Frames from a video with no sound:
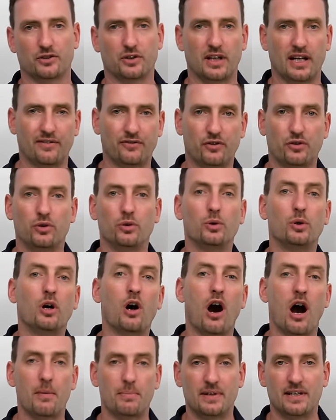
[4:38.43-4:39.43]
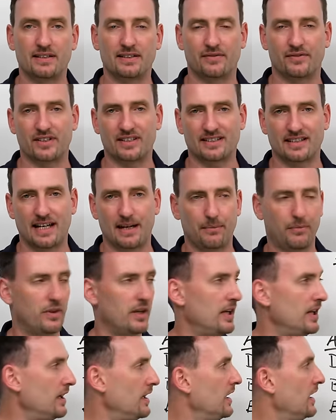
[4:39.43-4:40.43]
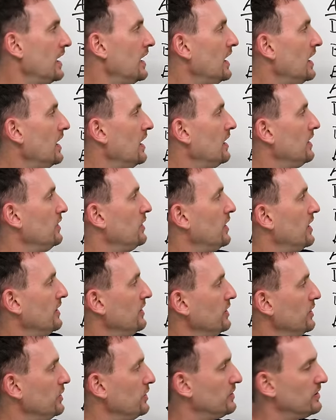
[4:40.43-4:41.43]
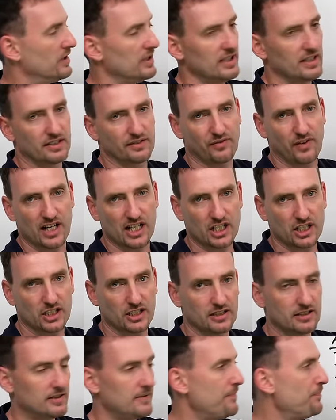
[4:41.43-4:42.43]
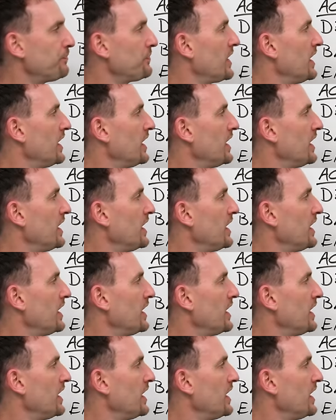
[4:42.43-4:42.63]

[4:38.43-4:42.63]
So you have two copies of the same thing. You can use these functions.